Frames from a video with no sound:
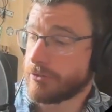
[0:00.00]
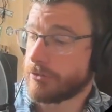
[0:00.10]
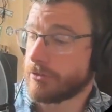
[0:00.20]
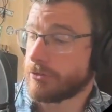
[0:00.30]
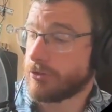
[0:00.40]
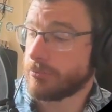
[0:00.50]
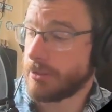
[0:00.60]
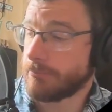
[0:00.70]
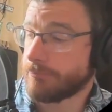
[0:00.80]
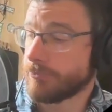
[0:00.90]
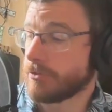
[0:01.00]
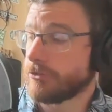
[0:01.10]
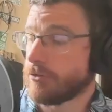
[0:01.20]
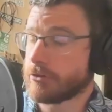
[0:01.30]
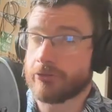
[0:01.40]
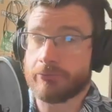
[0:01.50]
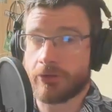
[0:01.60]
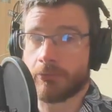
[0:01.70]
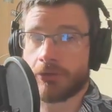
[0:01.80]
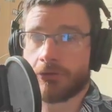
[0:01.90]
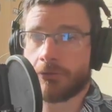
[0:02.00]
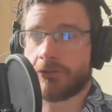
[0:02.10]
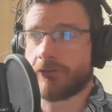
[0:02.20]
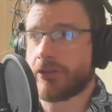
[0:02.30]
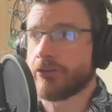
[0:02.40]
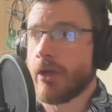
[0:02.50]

excuse me, just knocked something on my audio interface.